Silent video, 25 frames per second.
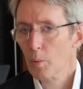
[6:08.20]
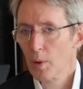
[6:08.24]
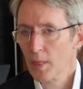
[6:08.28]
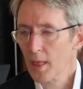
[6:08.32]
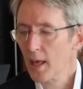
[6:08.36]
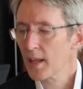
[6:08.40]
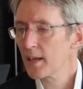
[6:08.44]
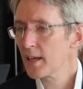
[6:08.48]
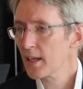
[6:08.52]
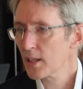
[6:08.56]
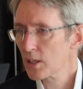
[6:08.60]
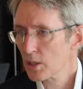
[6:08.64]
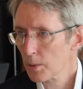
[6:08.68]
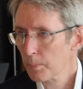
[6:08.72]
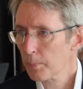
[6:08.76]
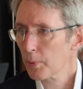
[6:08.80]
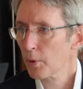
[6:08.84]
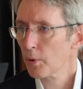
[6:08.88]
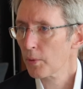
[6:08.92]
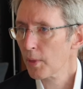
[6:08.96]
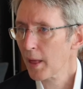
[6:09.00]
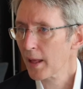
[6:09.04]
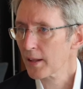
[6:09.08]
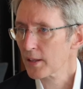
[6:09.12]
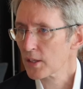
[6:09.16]
We then need to
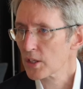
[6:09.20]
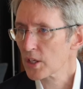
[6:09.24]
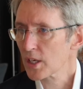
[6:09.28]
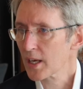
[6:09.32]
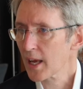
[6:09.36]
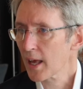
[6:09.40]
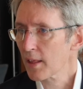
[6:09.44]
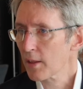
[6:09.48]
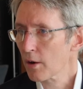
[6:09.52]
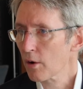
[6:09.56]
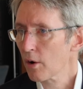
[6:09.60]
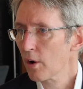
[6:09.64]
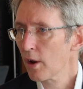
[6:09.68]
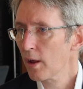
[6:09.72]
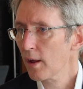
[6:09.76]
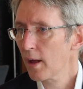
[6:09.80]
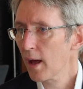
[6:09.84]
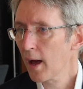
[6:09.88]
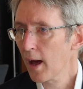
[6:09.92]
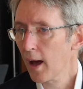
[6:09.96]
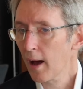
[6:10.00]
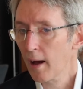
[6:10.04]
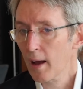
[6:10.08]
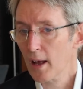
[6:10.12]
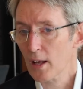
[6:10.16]
put that together.
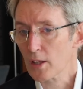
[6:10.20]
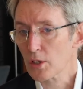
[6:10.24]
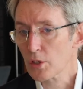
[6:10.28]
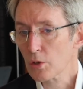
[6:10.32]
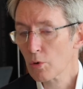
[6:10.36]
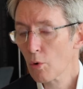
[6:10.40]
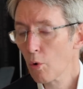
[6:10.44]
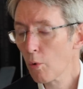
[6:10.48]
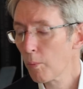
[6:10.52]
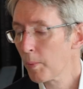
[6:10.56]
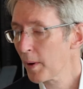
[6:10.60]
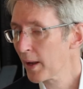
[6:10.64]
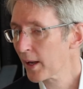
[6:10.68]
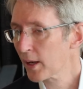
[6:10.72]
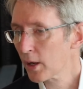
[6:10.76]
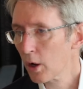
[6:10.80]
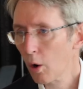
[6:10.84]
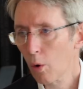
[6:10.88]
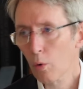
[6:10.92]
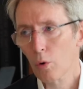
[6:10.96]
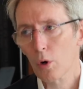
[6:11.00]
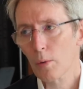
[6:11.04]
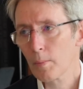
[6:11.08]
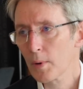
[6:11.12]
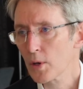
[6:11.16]
Uh, it's all been
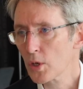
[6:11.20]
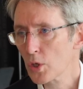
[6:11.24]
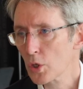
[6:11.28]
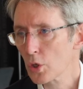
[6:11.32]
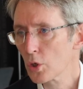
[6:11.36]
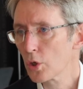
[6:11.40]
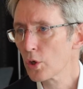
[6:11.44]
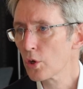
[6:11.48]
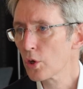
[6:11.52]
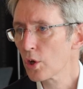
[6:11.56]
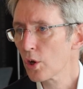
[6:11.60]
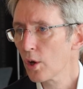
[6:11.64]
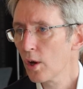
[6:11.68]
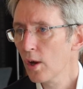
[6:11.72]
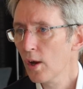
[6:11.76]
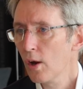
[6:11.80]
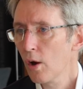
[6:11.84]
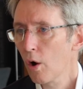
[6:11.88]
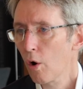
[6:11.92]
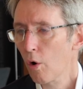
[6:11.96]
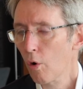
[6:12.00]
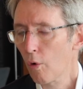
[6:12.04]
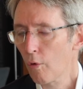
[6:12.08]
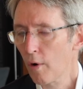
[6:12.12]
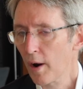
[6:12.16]
cold commissioned
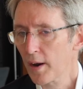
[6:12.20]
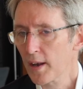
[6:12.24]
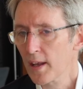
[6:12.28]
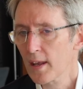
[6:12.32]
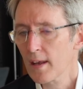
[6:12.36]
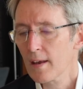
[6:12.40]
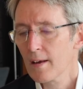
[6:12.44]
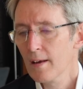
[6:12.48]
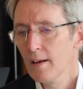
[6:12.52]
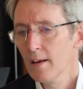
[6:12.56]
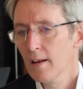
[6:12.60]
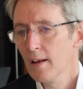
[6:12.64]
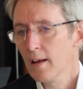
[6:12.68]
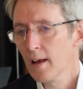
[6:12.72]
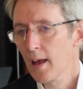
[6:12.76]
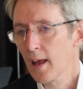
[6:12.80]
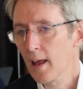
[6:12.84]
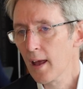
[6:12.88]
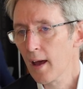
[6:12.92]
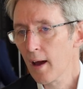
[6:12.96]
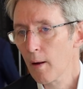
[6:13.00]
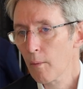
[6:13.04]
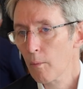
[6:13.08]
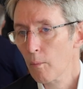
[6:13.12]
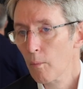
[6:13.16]
already
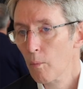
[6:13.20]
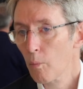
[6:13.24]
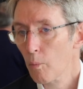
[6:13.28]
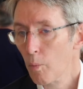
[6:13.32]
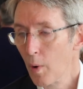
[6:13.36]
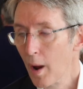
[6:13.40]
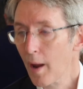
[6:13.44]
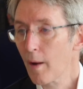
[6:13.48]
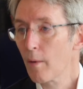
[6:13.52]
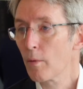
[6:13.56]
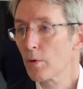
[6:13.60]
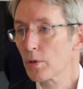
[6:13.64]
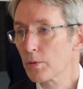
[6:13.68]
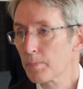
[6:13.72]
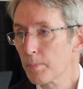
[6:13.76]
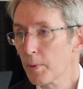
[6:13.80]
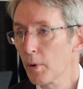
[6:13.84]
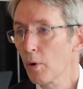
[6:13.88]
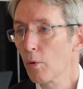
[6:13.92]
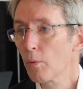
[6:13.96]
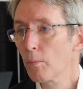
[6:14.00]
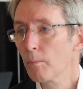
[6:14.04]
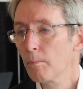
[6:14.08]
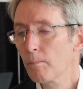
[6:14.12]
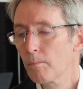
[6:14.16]
uh, where it was
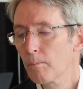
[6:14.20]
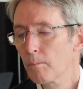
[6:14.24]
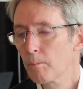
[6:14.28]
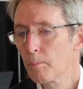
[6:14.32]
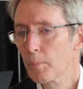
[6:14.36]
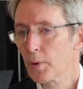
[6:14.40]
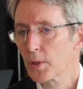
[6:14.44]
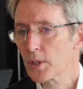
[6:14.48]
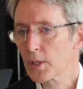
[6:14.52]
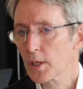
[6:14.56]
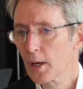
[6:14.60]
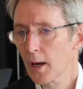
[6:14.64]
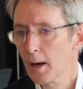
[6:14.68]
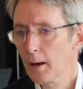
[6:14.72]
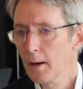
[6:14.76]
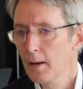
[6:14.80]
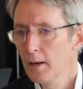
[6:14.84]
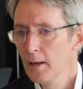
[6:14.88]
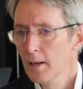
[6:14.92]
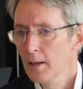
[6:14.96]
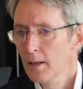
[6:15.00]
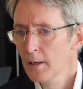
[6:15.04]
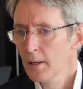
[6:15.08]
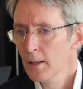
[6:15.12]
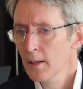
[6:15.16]
built. But uh,
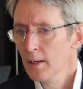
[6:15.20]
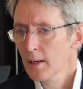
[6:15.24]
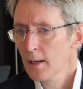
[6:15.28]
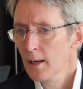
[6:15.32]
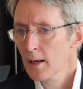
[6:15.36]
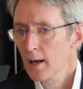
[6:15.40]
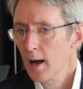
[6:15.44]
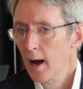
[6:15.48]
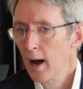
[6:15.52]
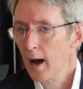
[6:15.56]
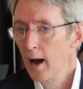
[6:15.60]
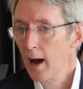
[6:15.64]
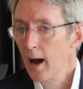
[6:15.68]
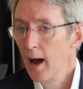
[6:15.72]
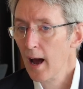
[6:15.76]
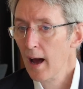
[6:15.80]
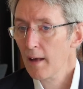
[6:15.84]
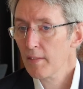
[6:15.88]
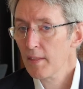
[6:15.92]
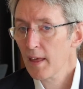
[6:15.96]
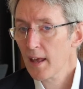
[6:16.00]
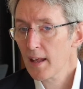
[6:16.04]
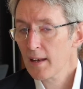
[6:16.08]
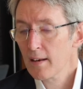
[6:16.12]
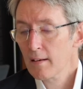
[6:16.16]
uh,
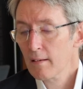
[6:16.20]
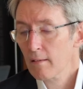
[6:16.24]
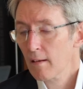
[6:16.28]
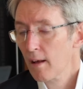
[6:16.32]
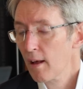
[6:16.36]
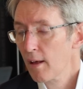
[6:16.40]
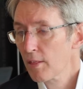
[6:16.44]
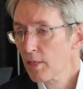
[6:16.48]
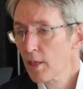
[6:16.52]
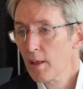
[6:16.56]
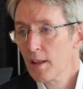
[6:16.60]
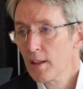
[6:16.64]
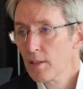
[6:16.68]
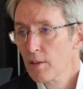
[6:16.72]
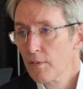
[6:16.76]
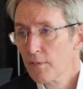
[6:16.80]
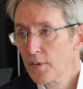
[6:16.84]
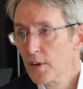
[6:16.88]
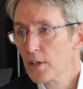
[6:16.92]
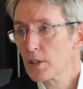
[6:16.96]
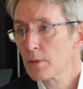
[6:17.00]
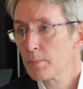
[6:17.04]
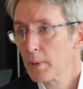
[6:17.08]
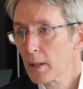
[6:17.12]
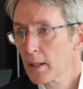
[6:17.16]
and then and then the
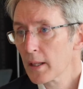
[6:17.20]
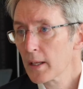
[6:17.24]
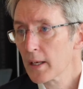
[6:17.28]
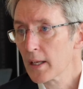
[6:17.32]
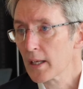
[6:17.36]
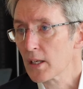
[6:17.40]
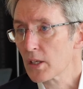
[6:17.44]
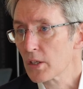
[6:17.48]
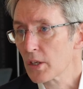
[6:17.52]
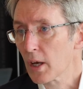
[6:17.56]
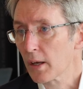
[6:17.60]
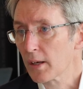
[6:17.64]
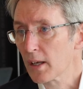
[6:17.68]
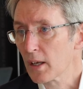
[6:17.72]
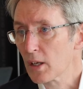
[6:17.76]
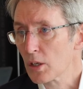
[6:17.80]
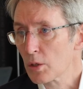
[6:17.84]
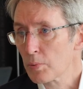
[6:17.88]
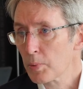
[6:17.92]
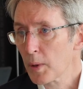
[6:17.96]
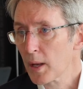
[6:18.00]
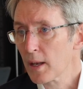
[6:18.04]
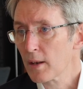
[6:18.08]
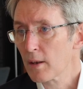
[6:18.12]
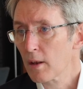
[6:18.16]
feasibility study has
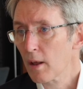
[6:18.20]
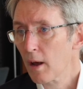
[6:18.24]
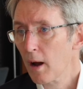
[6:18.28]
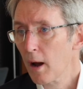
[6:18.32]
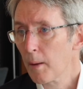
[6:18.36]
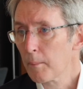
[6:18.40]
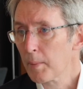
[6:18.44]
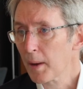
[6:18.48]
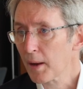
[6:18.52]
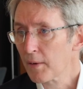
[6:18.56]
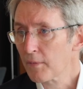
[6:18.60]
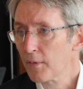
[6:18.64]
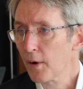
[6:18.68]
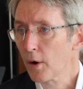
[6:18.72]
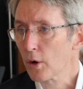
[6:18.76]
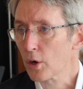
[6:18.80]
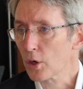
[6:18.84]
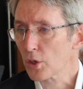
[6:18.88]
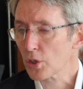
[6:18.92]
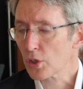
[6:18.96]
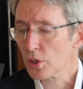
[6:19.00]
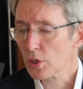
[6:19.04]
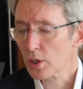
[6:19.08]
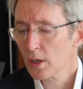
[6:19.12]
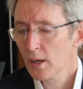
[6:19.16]
been a big
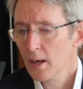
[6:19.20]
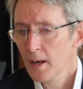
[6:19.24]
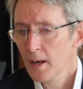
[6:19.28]
focus.